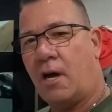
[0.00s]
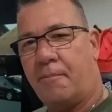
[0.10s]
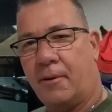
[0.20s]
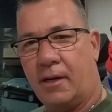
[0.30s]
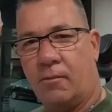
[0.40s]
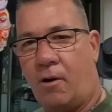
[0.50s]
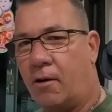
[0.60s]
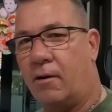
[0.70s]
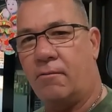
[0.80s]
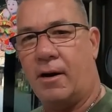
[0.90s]
stop and get
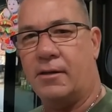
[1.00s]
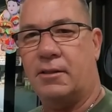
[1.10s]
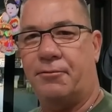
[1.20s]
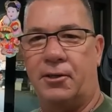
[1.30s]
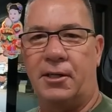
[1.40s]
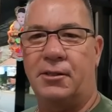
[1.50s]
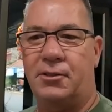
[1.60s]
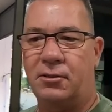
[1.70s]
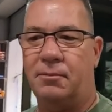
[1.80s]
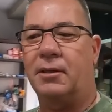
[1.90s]
water and rest if you need
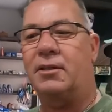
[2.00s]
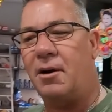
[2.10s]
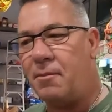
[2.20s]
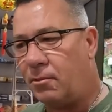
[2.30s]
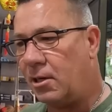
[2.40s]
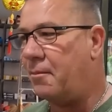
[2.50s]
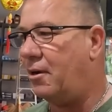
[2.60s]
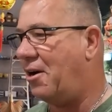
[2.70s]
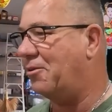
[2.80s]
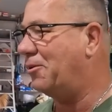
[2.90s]
to, but come, come
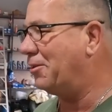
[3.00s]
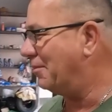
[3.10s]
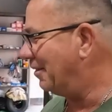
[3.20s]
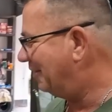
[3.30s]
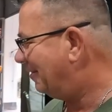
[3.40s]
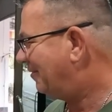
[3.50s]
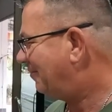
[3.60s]
along with me.